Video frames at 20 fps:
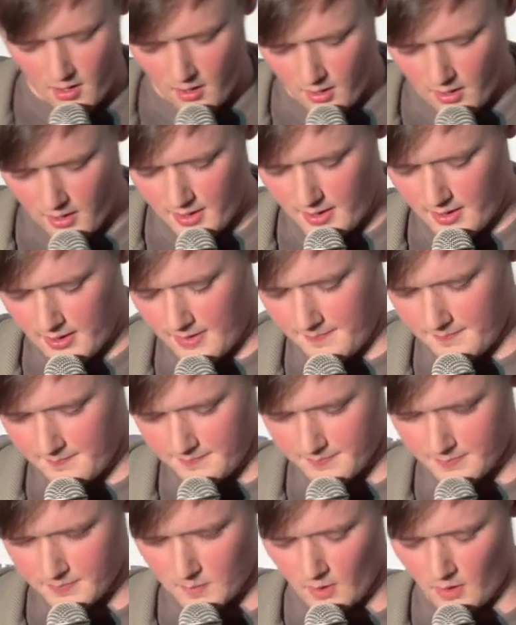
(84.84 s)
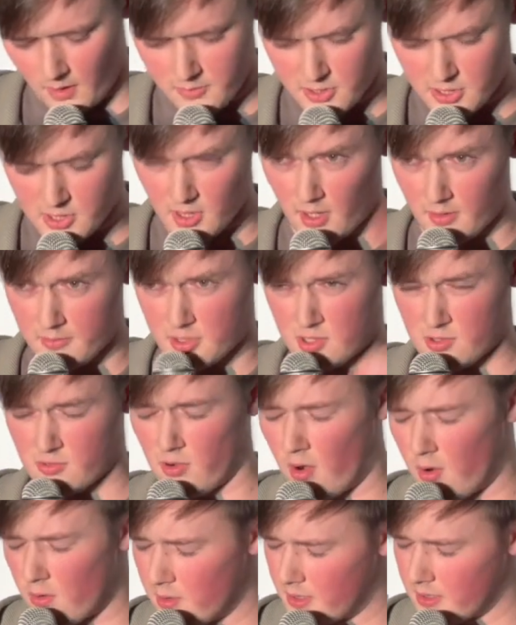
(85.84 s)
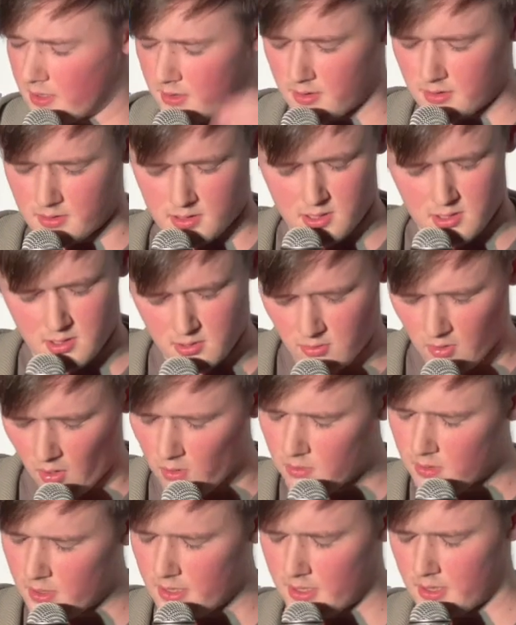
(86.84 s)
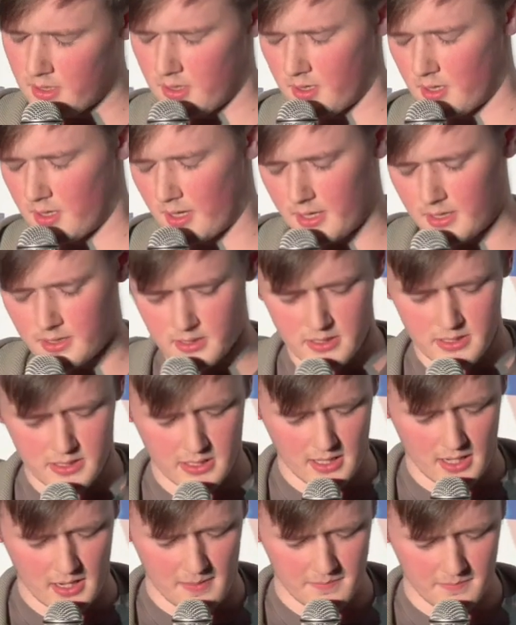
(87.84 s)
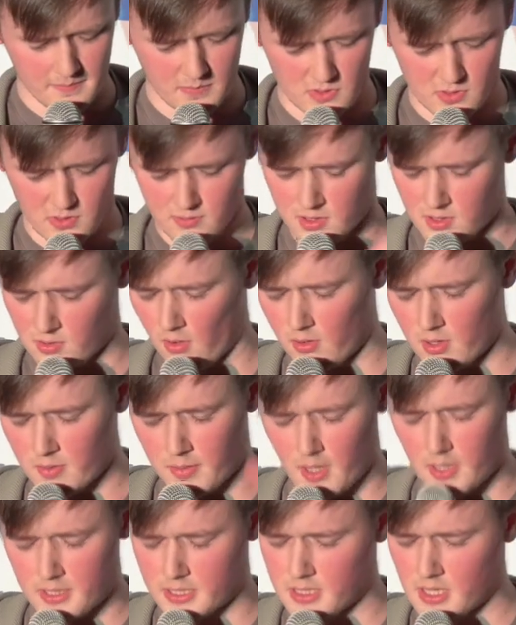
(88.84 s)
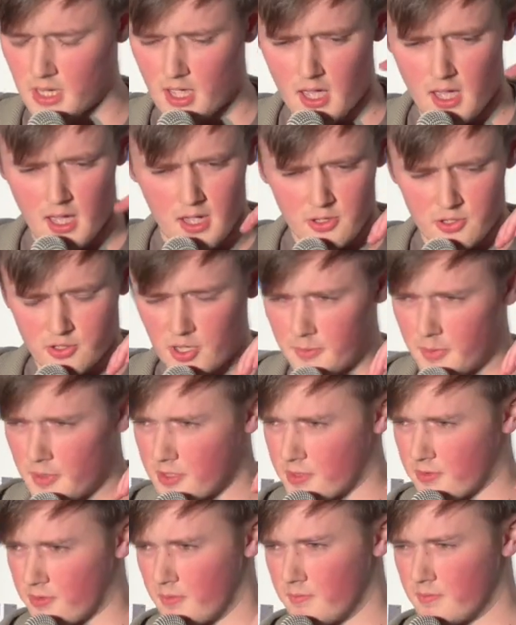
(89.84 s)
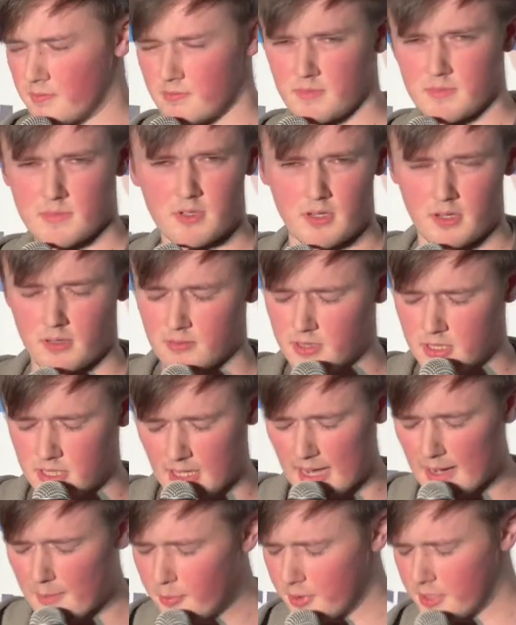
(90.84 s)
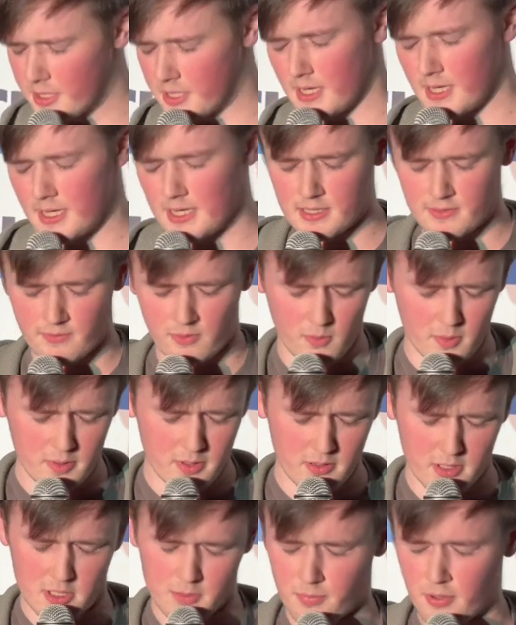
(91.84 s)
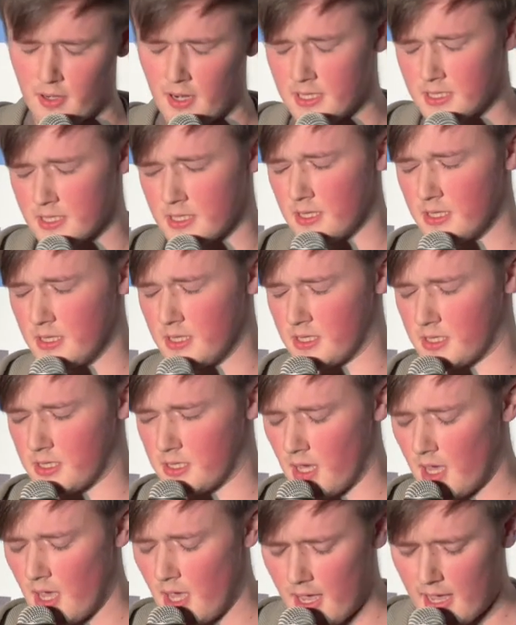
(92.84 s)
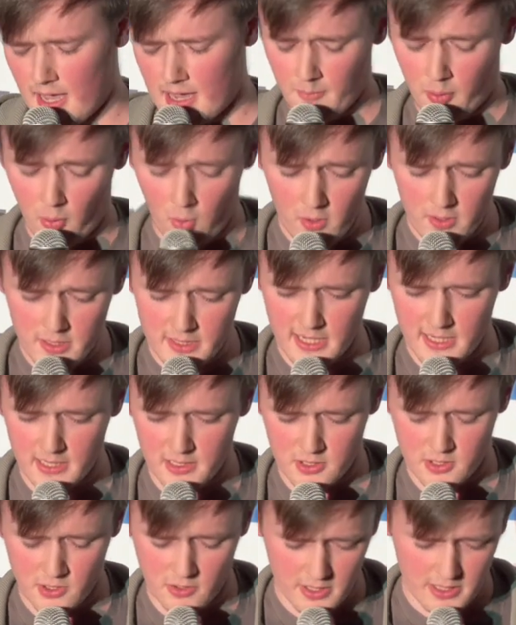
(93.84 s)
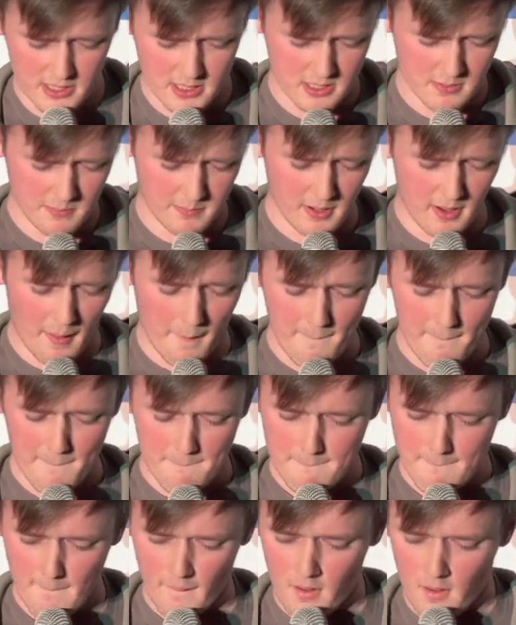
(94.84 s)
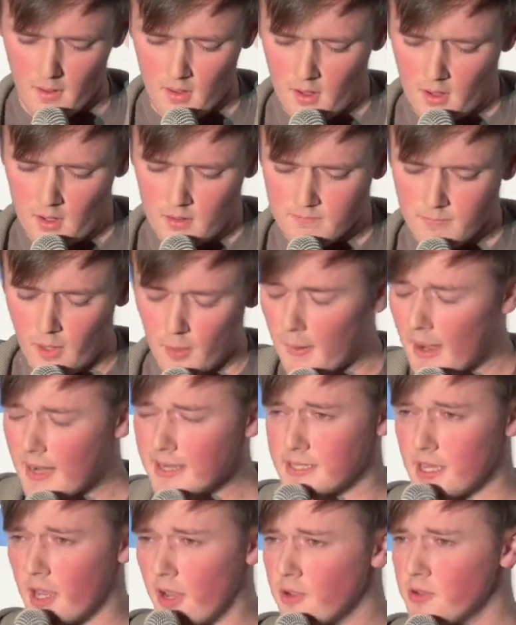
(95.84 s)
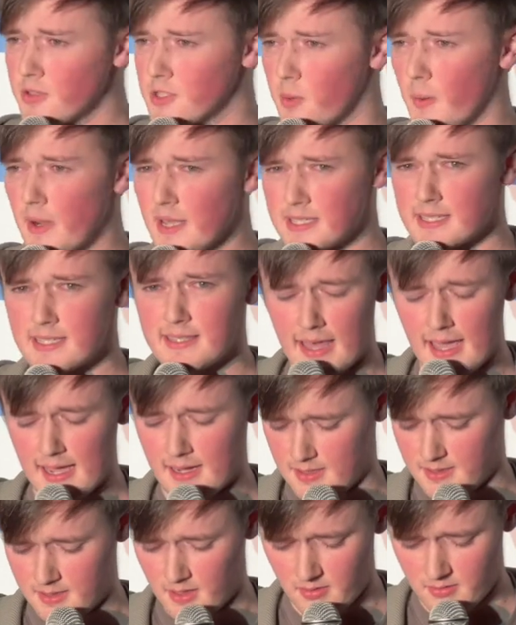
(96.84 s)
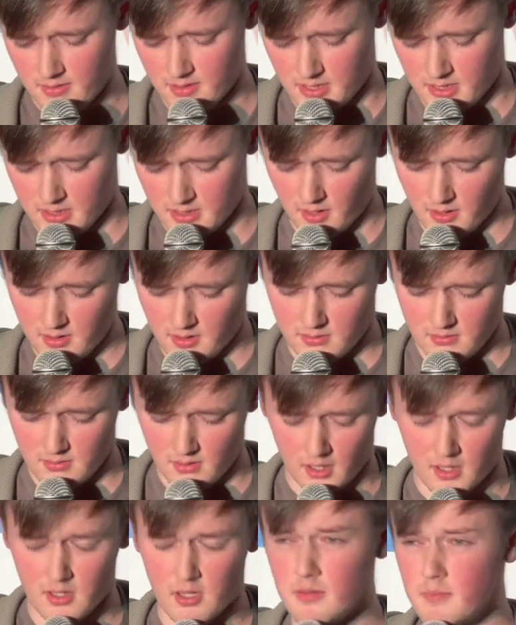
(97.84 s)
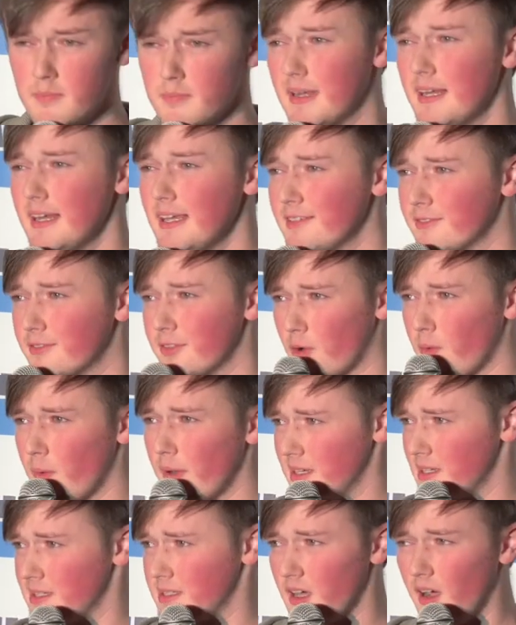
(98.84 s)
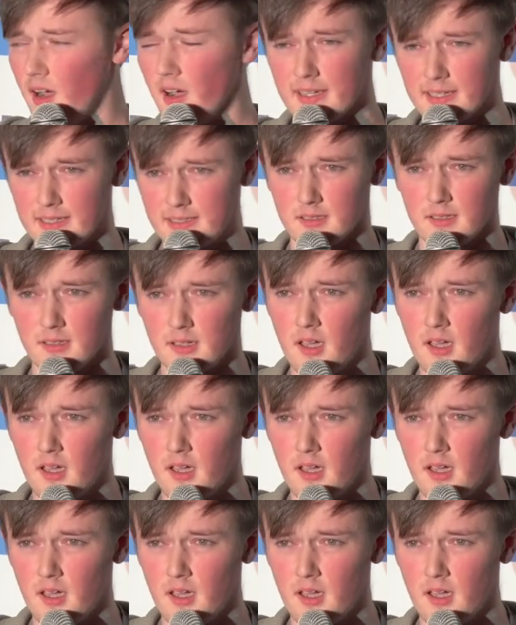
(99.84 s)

I was scrolling and scrolling and scrolling past tributes from, you know, celebrities, former US presidents, important dignitaries, but no matter who tweeted their condolences, I couldn't believe the Queen had died.